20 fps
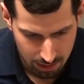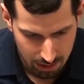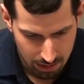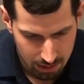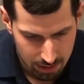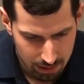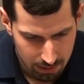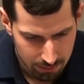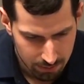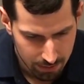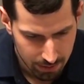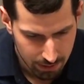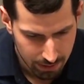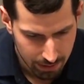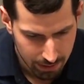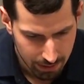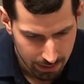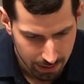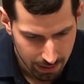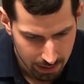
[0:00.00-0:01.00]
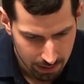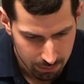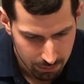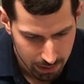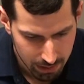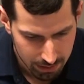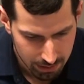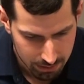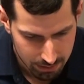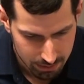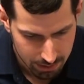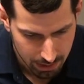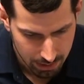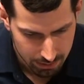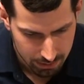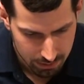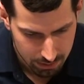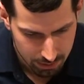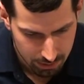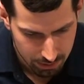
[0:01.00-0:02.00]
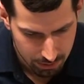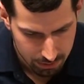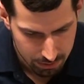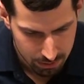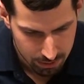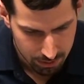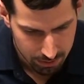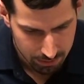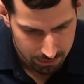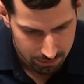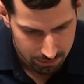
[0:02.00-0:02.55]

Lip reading: I need to figure out how to make this text huge.